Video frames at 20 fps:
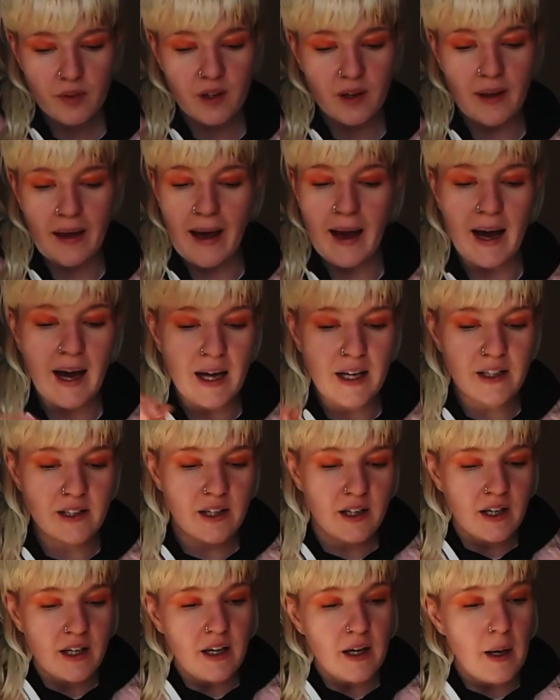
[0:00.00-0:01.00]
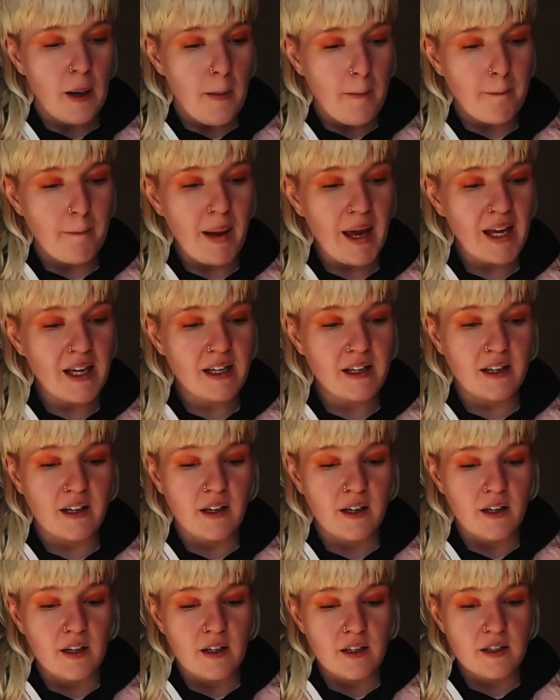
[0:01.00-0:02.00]
and make
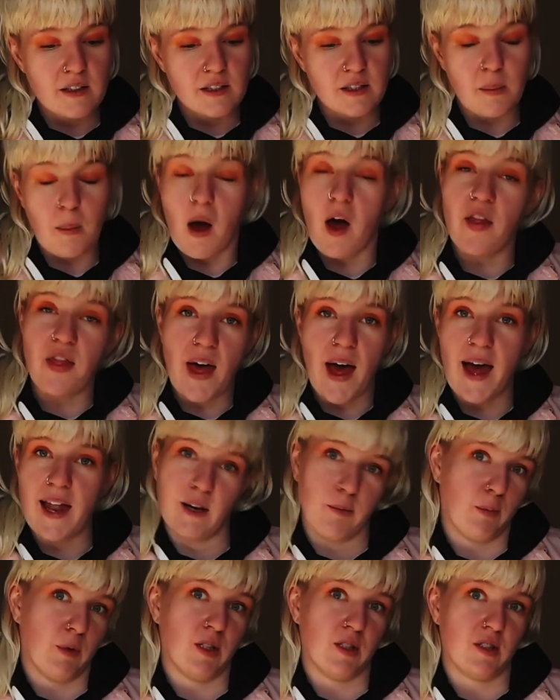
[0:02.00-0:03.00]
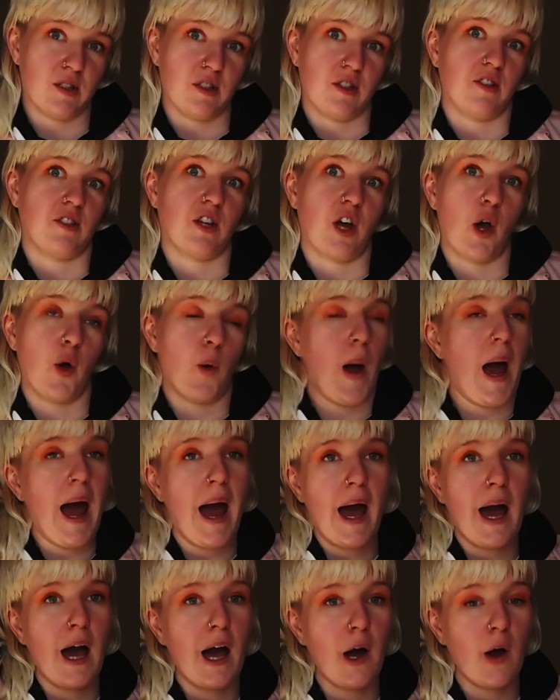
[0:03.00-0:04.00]
some other elements. So
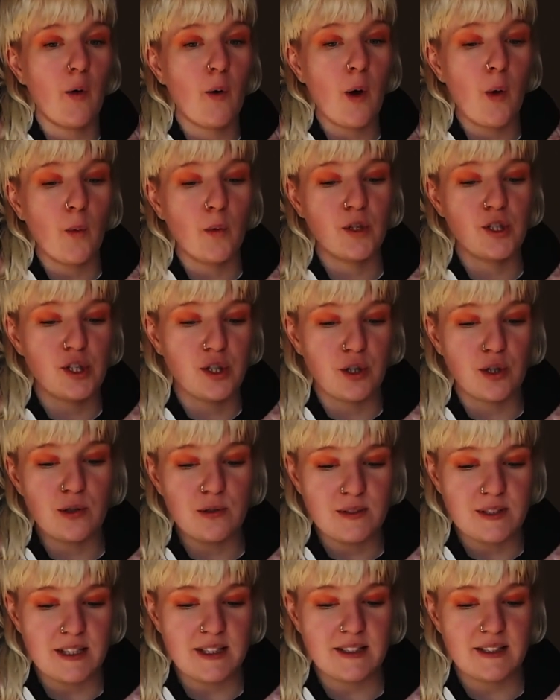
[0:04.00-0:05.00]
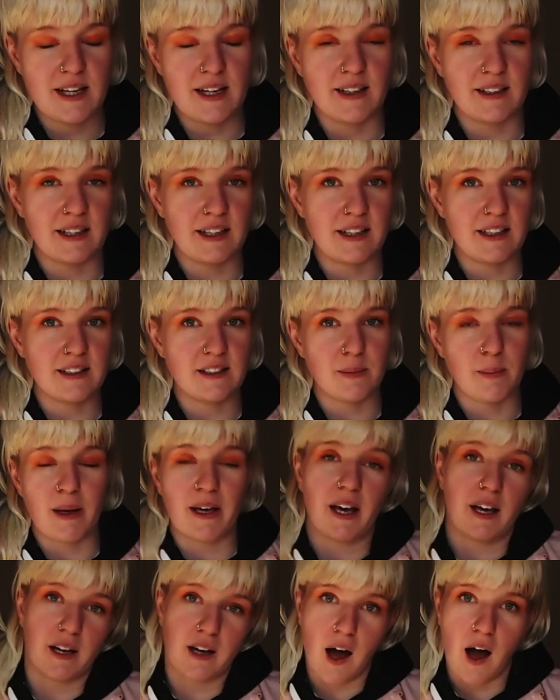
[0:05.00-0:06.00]
how would you use this technique to
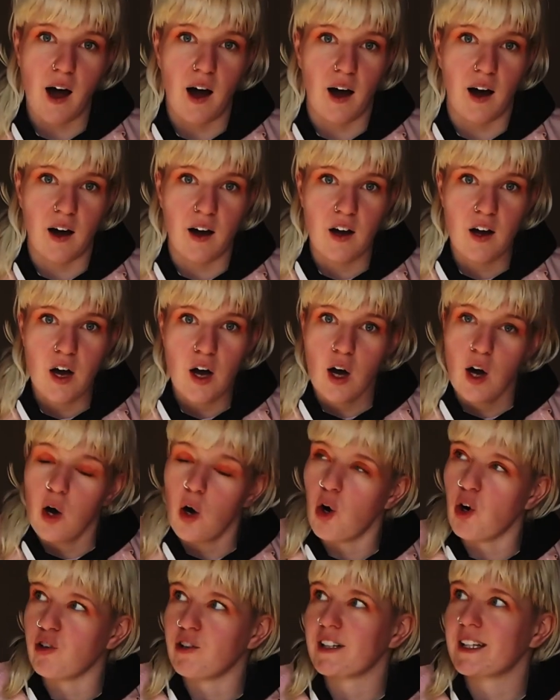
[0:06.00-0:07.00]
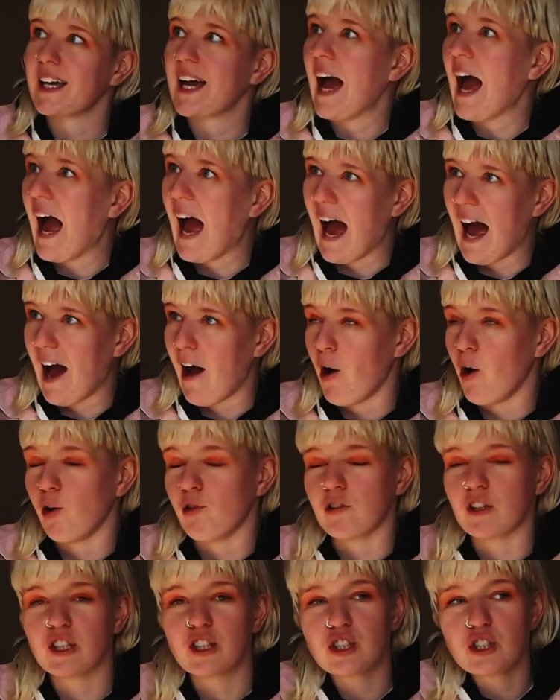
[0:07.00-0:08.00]
make a car, or a cat,
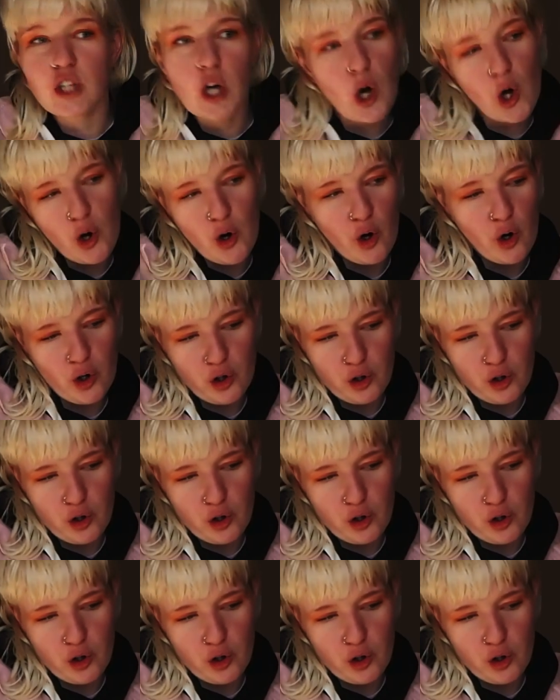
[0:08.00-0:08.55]
or a dog,